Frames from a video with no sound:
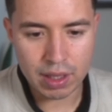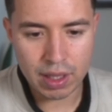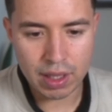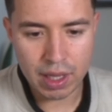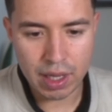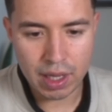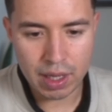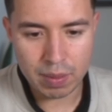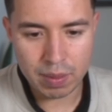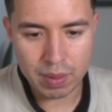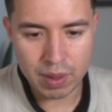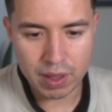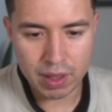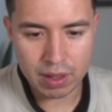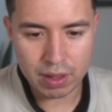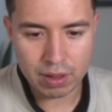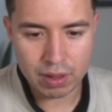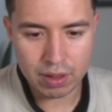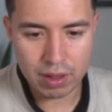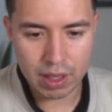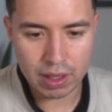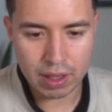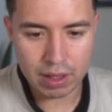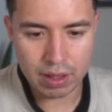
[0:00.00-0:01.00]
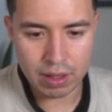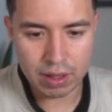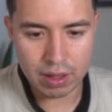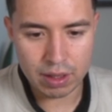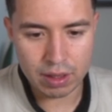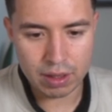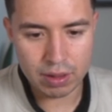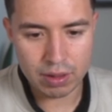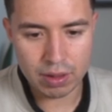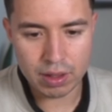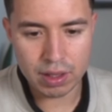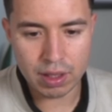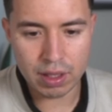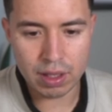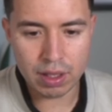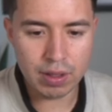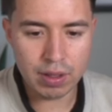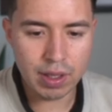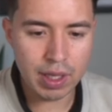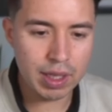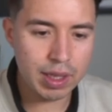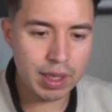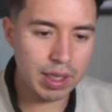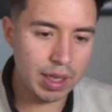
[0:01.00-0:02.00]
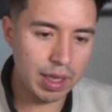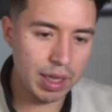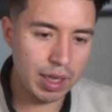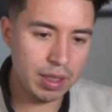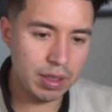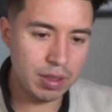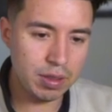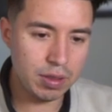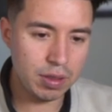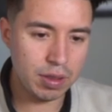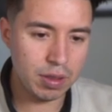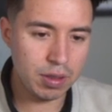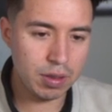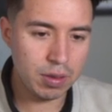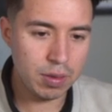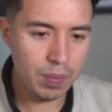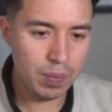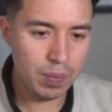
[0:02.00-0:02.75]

habit tracker. So it's going to create the intro.